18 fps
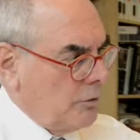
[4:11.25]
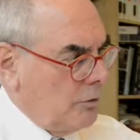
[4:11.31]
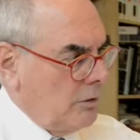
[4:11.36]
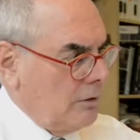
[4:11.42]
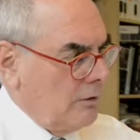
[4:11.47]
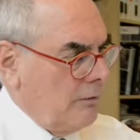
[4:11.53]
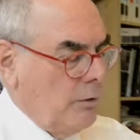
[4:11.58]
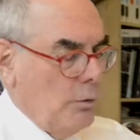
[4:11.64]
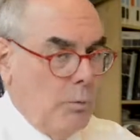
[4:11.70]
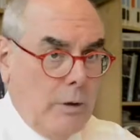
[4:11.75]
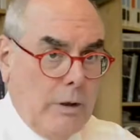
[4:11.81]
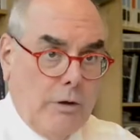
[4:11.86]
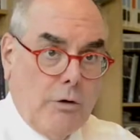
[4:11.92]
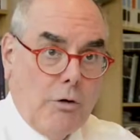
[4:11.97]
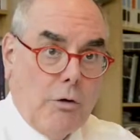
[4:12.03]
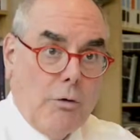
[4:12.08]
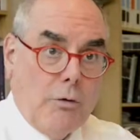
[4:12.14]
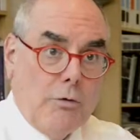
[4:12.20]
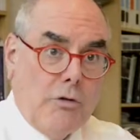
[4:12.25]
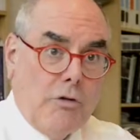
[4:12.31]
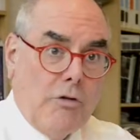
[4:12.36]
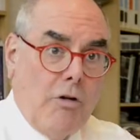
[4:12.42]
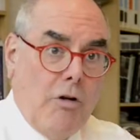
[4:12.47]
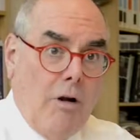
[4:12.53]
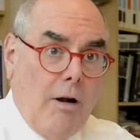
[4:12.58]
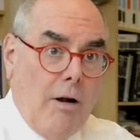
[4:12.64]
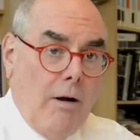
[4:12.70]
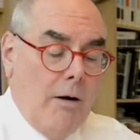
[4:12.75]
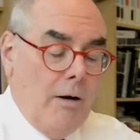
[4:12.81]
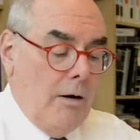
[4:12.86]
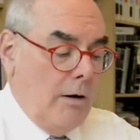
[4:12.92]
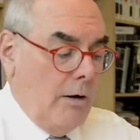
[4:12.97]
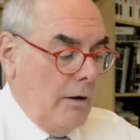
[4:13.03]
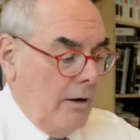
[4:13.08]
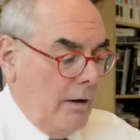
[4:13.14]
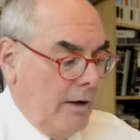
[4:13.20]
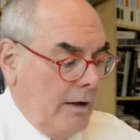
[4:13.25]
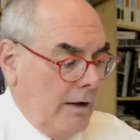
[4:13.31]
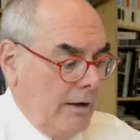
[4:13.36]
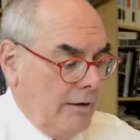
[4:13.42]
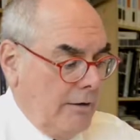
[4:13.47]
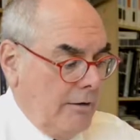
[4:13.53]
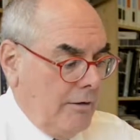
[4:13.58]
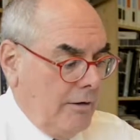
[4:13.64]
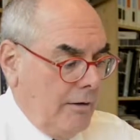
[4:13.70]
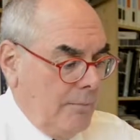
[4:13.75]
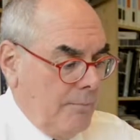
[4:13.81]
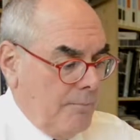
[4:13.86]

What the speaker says: all of the windows. And